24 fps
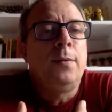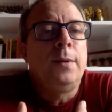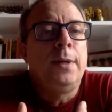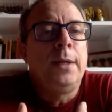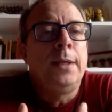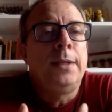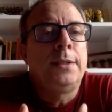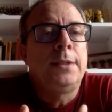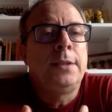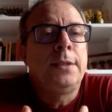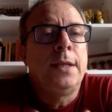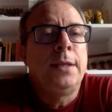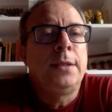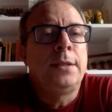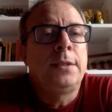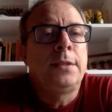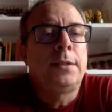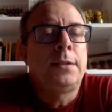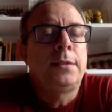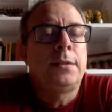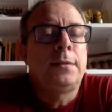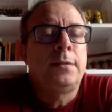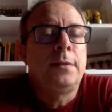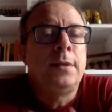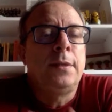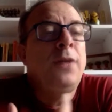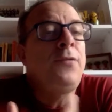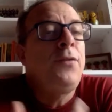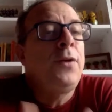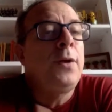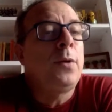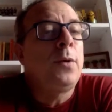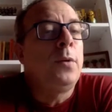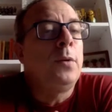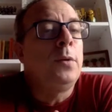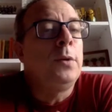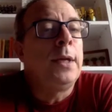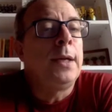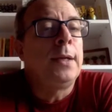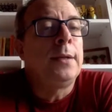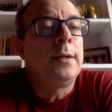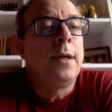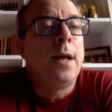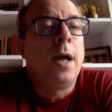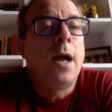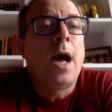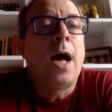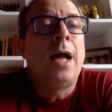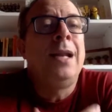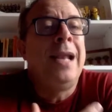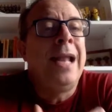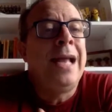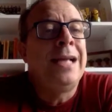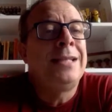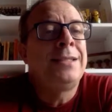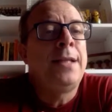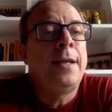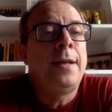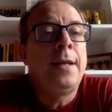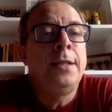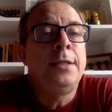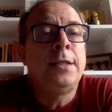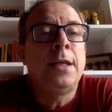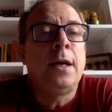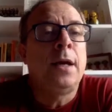it's difficult that unless there is a